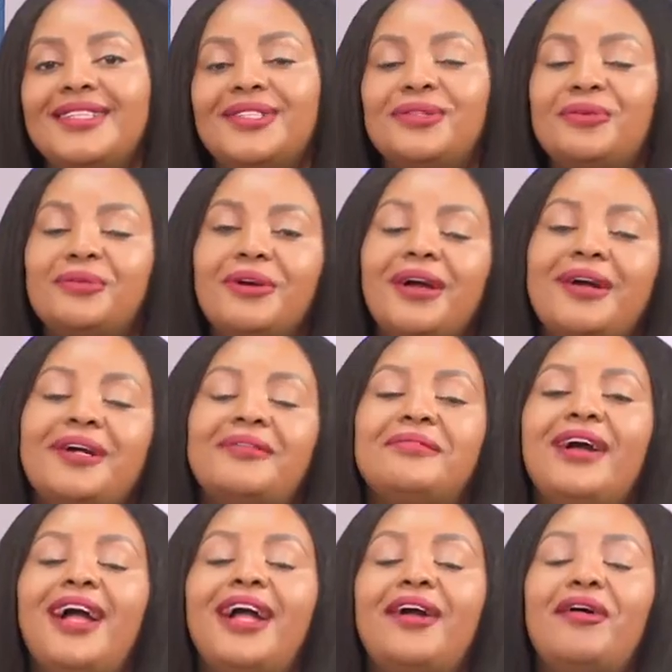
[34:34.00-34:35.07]
So
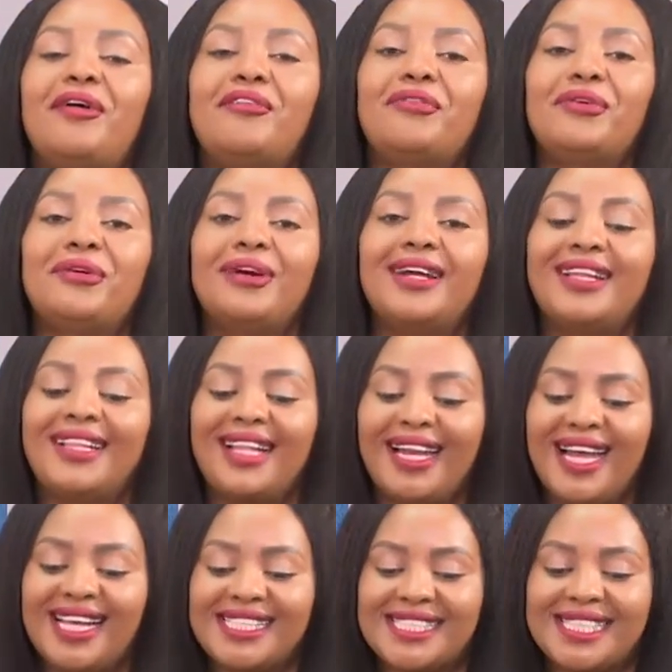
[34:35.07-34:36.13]
welcome back, our viewer. In the
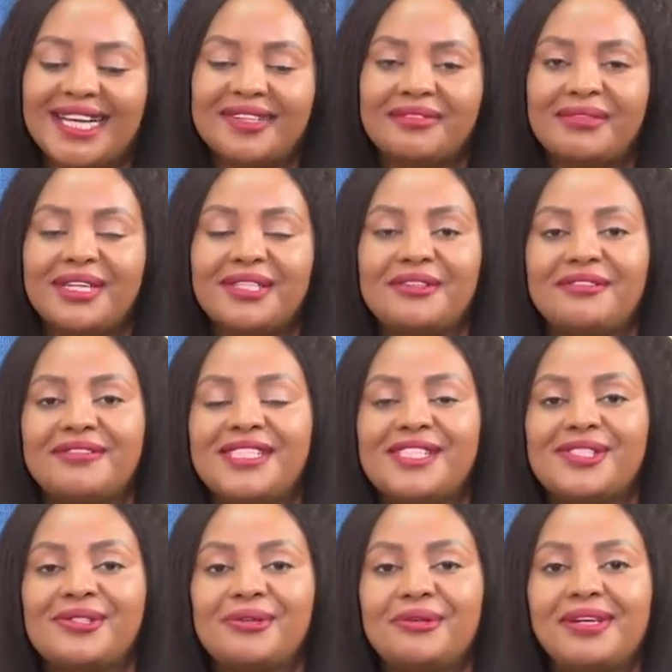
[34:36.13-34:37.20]
last segment of
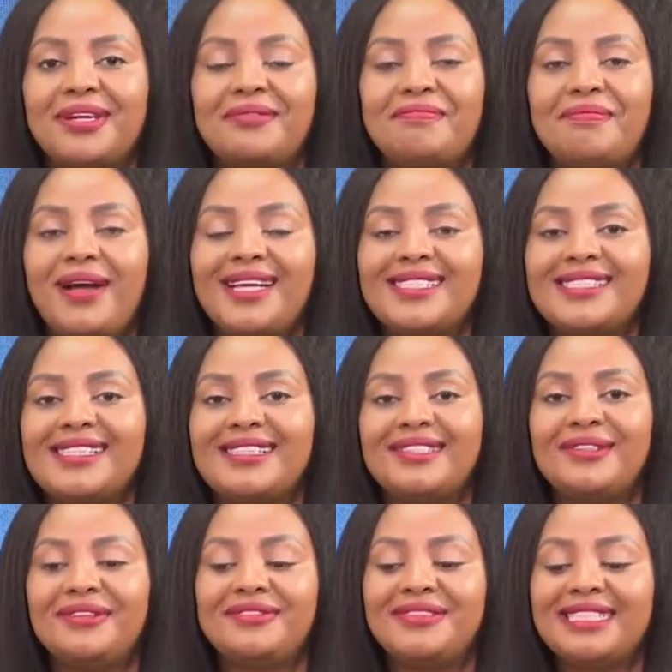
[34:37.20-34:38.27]
this story, Pastor
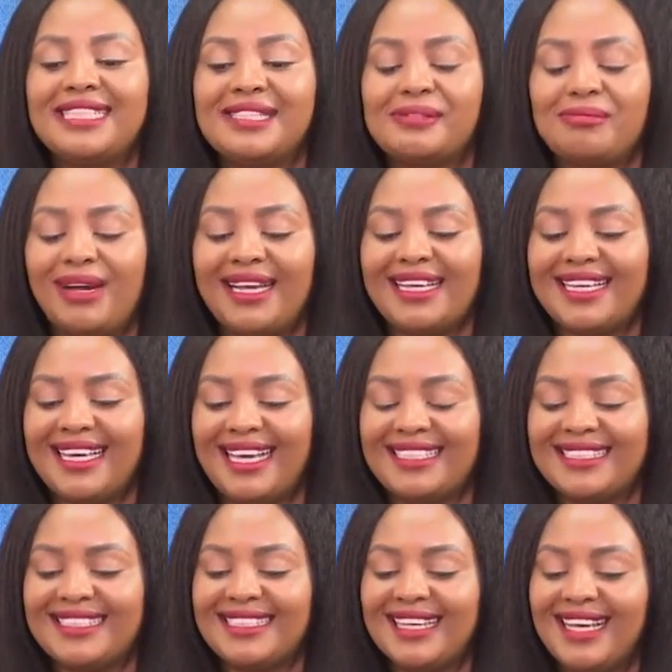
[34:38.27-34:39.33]
Dauphin is my
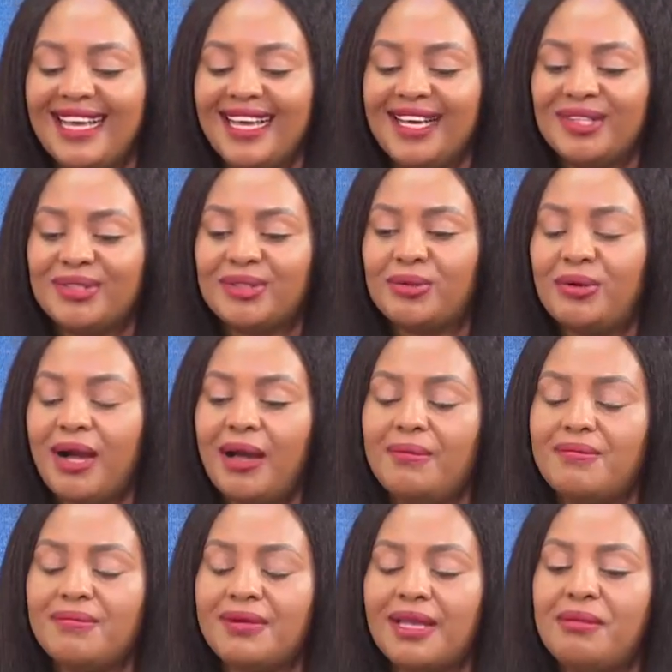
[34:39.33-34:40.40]
guest. So
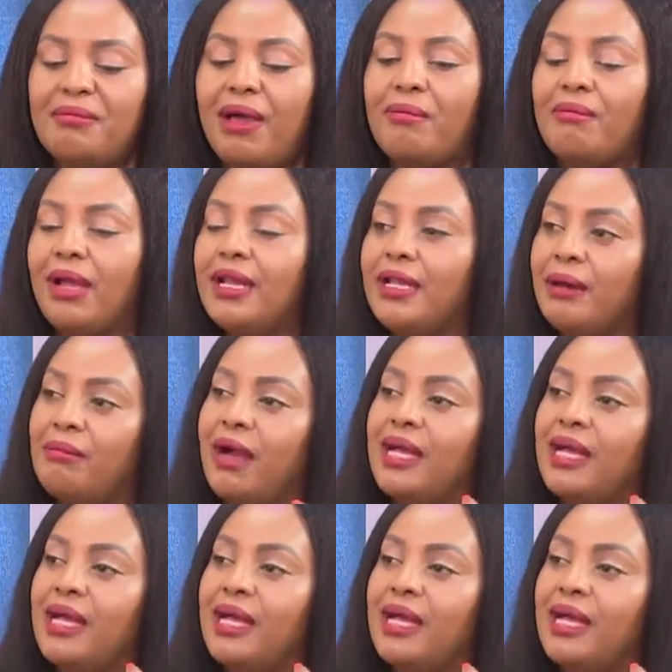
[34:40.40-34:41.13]
in my mind, I'm